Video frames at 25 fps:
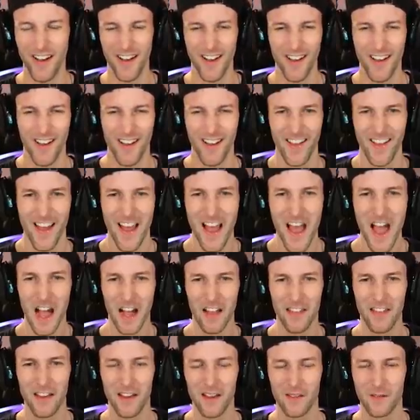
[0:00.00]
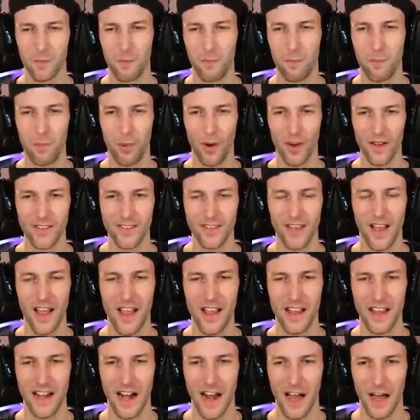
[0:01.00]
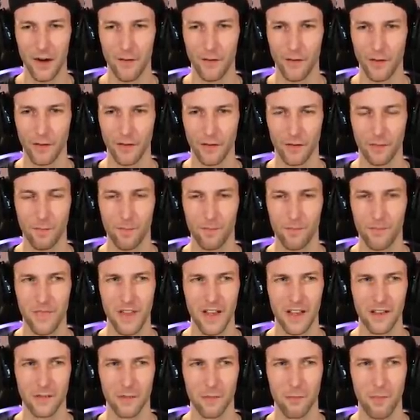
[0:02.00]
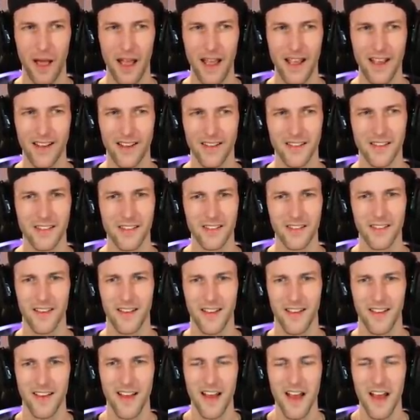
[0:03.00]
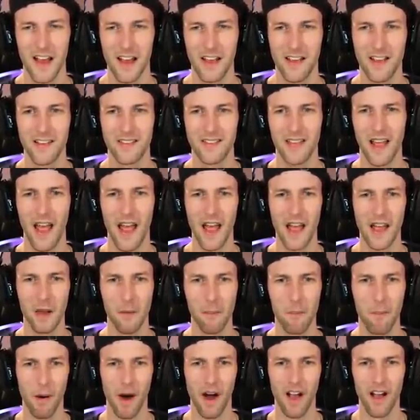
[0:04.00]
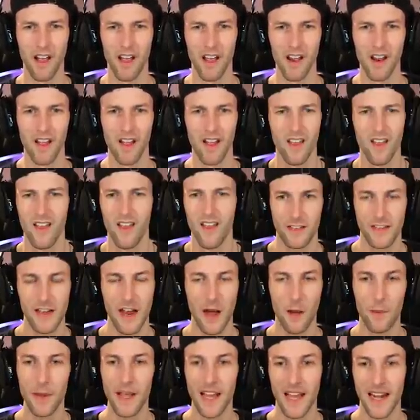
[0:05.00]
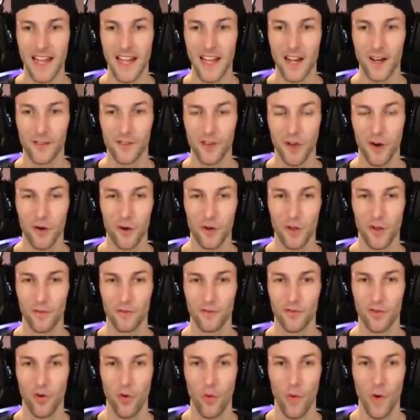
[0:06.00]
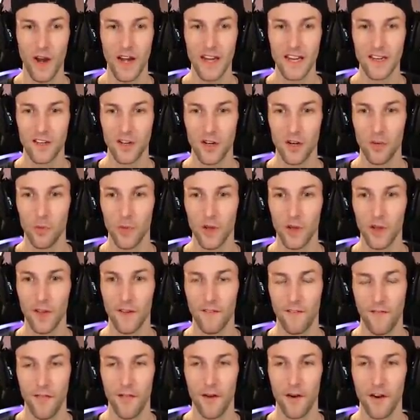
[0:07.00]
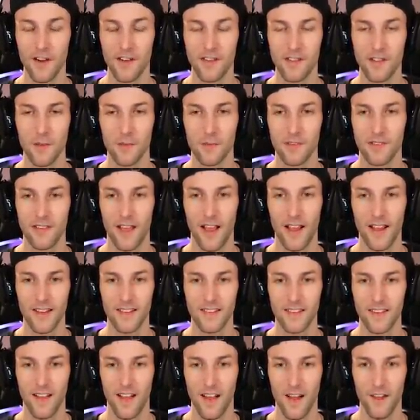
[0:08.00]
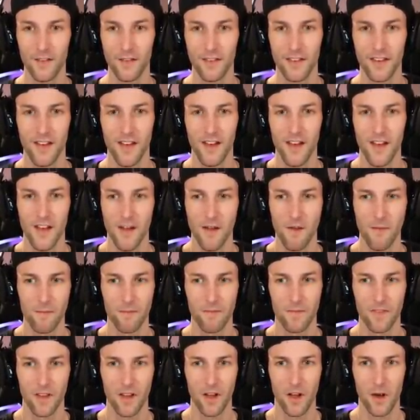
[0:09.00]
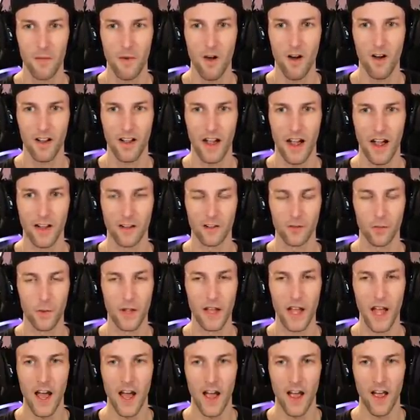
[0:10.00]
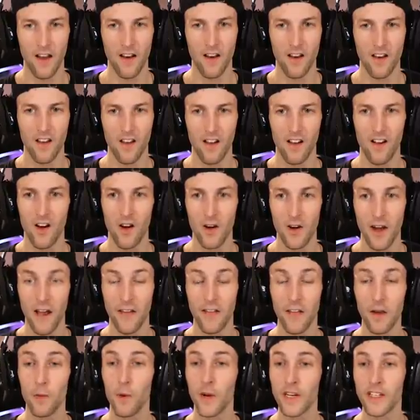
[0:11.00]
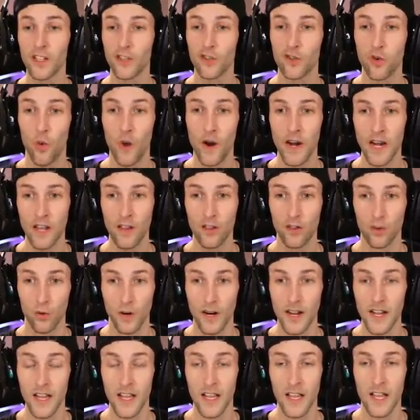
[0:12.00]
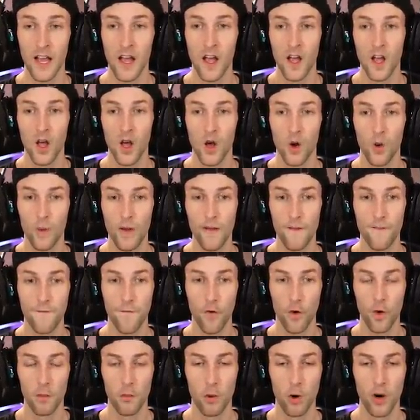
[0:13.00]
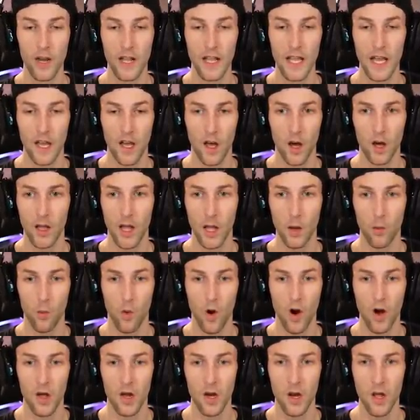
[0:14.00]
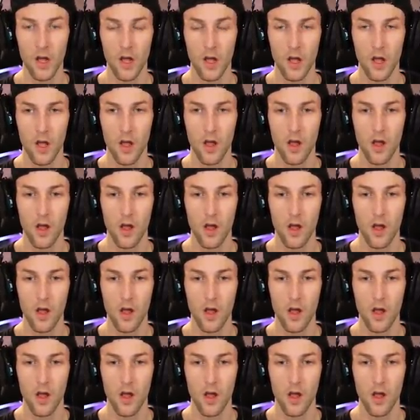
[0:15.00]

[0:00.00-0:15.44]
I think it's butts hanging out of his his pants. His egg butt. See, now we gotta get a total of twenty-two. And we only have thirty some seconds left. Come on, guys. We got. Oh, now they went to twenty-three. We have four more to get. Okay, one.